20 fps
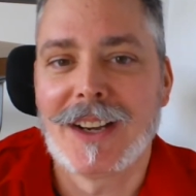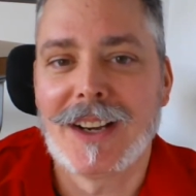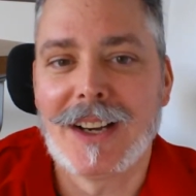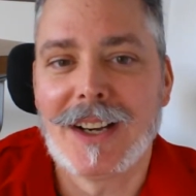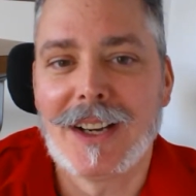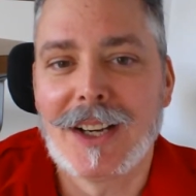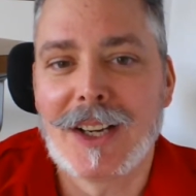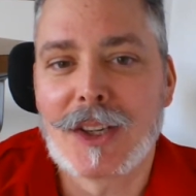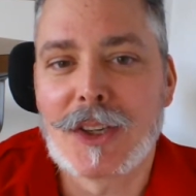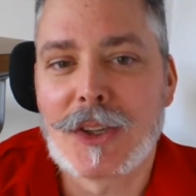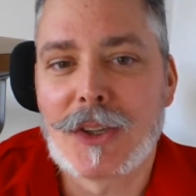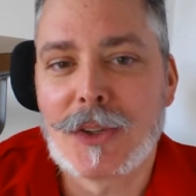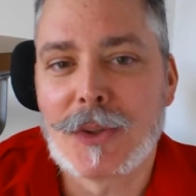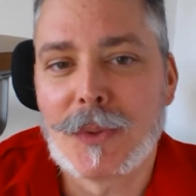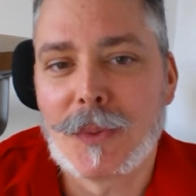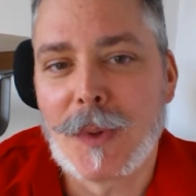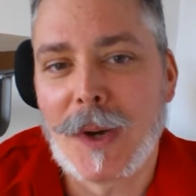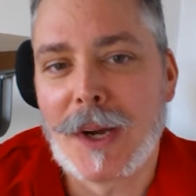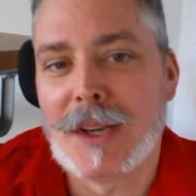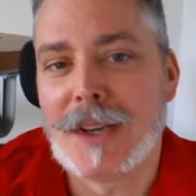
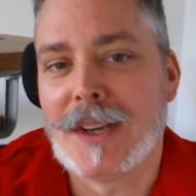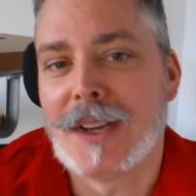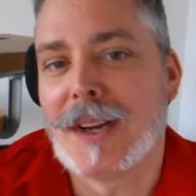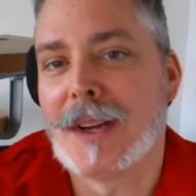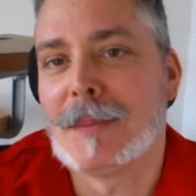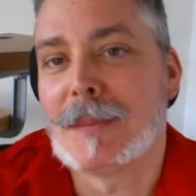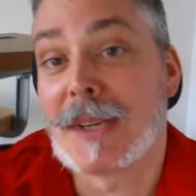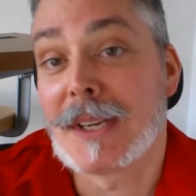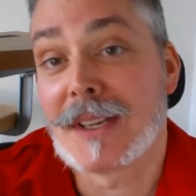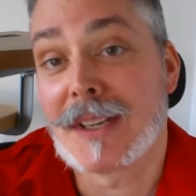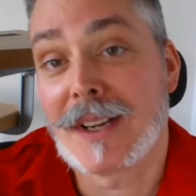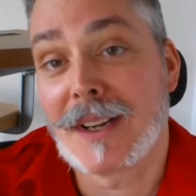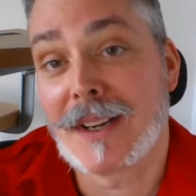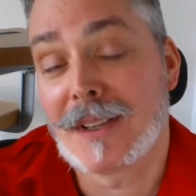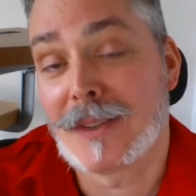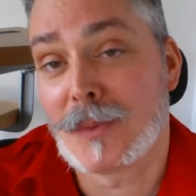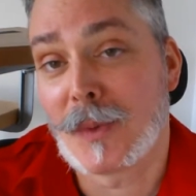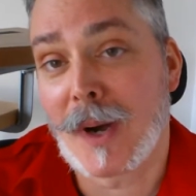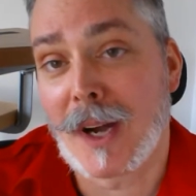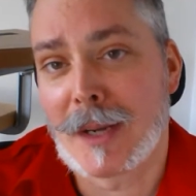Q1 Media
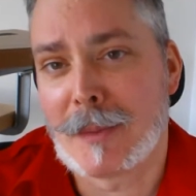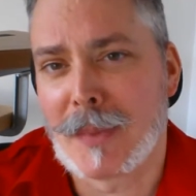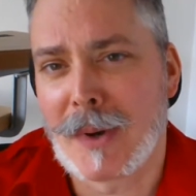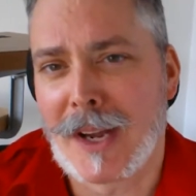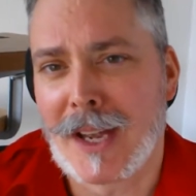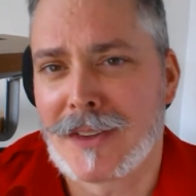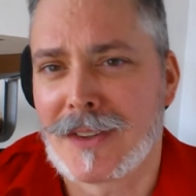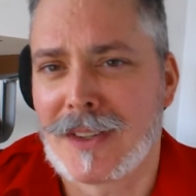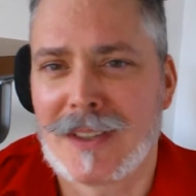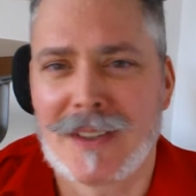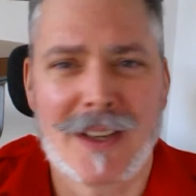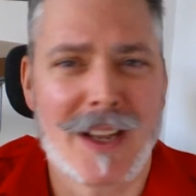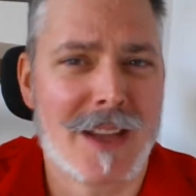and Y brand,